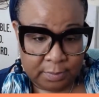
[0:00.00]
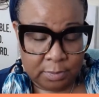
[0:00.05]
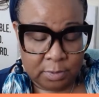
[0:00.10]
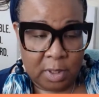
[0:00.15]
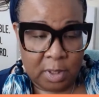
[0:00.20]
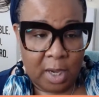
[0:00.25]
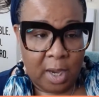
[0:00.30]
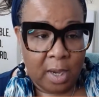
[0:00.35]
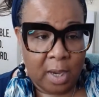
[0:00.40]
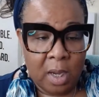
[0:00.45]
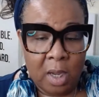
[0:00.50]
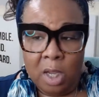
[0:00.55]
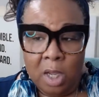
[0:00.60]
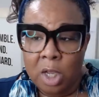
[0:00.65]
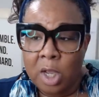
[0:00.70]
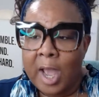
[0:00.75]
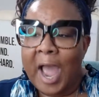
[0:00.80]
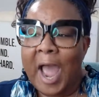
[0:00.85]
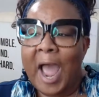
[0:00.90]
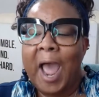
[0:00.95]
Okay.
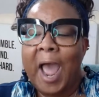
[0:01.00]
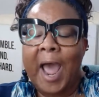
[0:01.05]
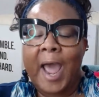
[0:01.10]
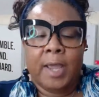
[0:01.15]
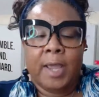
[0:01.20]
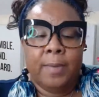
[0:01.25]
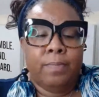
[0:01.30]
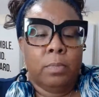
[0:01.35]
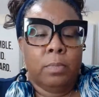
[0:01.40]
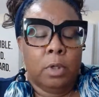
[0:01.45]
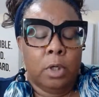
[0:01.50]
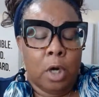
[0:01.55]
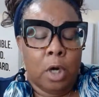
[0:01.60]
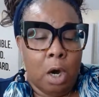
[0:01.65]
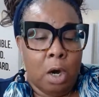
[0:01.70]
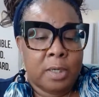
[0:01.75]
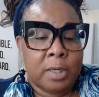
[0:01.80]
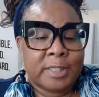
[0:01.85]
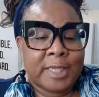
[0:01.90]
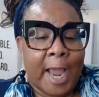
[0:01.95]
I
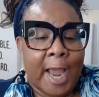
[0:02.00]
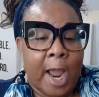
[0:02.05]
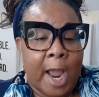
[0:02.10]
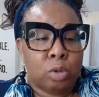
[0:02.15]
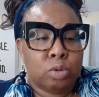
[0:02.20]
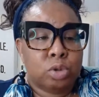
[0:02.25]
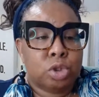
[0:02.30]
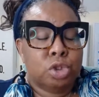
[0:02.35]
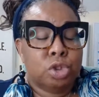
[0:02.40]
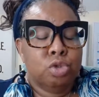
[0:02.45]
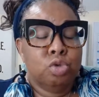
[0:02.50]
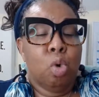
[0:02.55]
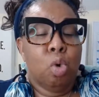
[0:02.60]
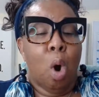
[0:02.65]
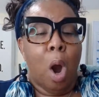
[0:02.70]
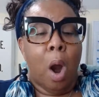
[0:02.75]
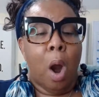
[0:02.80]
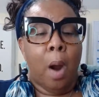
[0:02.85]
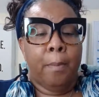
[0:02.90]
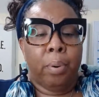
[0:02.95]
learned how to
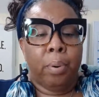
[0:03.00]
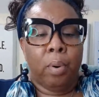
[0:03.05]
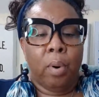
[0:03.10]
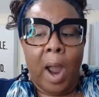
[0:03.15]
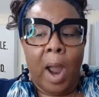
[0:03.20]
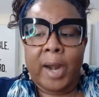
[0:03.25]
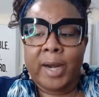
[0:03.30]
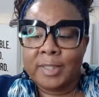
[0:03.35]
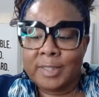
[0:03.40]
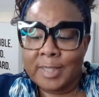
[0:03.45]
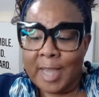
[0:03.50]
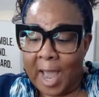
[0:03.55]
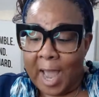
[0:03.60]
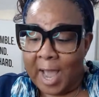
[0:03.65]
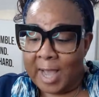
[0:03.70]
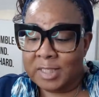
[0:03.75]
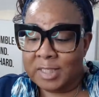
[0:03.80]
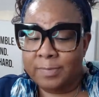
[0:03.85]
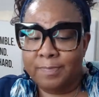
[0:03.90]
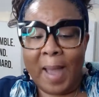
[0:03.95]

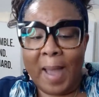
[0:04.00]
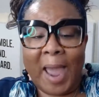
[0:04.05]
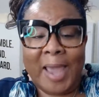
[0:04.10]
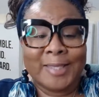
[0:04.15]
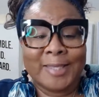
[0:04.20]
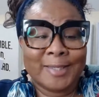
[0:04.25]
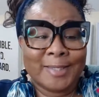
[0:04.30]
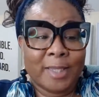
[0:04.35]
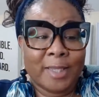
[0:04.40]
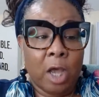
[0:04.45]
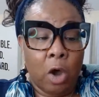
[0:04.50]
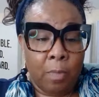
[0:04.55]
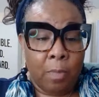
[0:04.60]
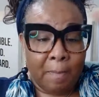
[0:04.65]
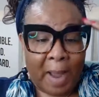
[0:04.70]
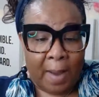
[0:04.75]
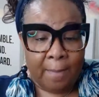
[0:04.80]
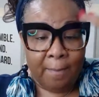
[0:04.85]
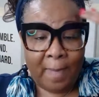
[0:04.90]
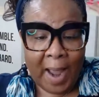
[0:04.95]
productize myself,
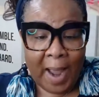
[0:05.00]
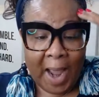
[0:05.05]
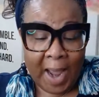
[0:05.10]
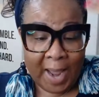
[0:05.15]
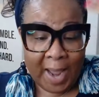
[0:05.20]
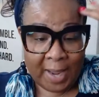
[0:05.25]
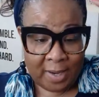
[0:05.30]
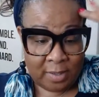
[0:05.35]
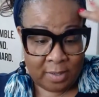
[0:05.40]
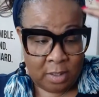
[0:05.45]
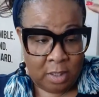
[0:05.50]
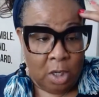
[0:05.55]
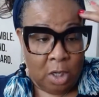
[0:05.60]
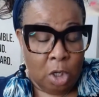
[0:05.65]
my mind.